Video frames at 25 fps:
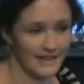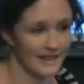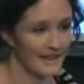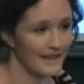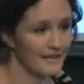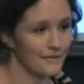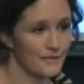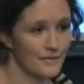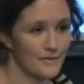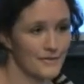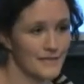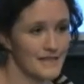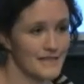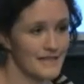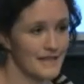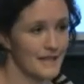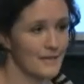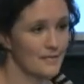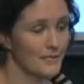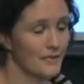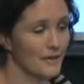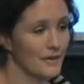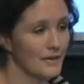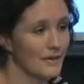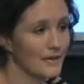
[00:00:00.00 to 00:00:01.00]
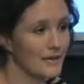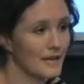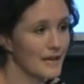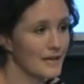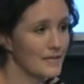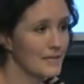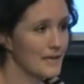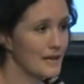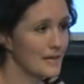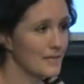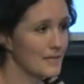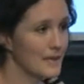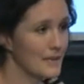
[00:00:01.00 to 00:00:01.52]
from the same program,
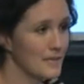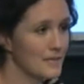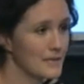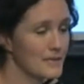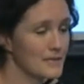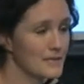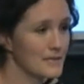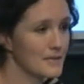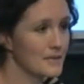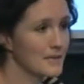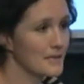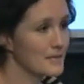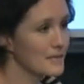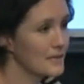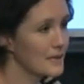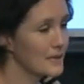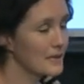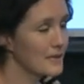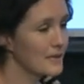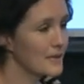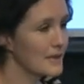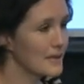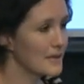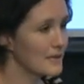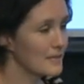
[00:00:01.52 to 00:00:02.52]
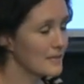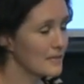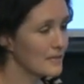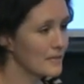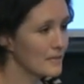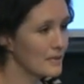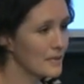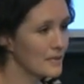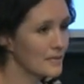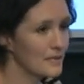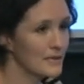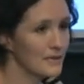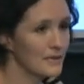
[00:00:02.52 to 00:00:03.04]
our People Talking program,
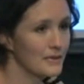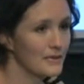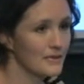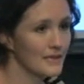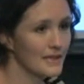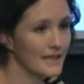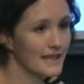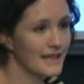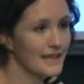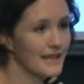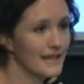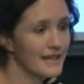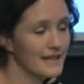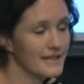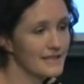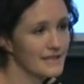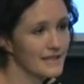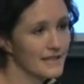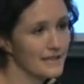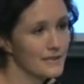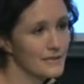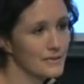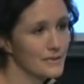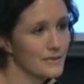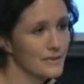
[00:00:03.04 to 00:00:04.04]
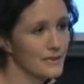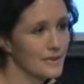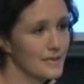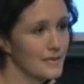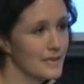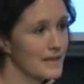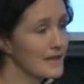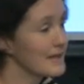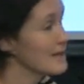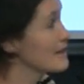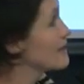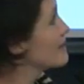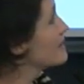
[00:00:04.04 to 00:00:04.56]
women engaging and talking about
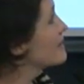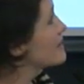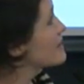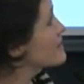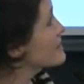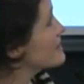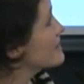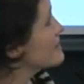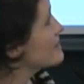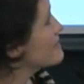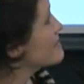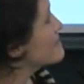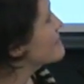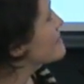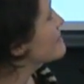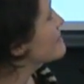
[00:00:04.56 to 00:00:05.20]
the collections